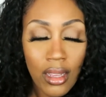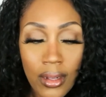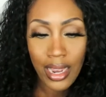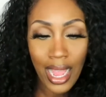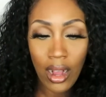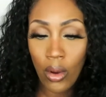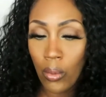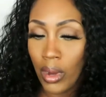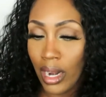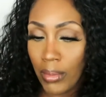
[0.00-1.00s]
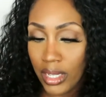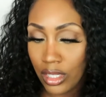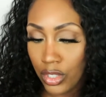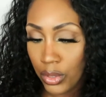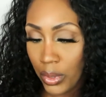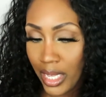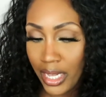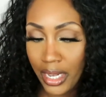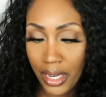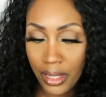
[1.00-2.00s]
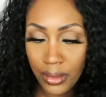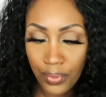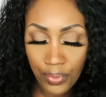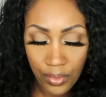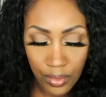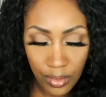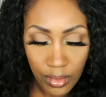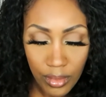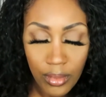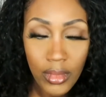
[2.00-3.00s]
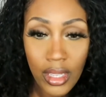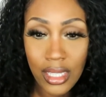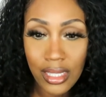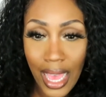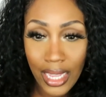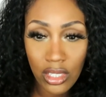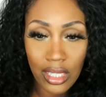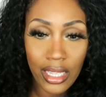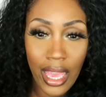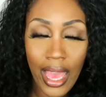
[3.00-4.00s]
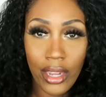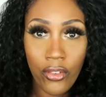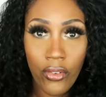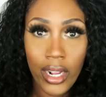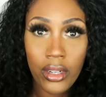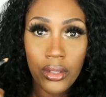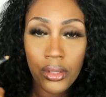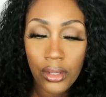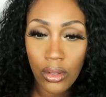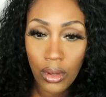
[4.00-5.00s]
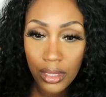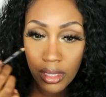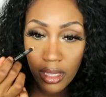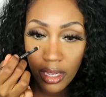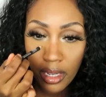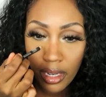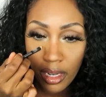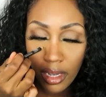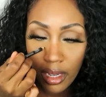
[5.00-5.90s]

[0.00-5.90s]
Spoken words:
Now what I'm gonna do here is actually add freckles onto here.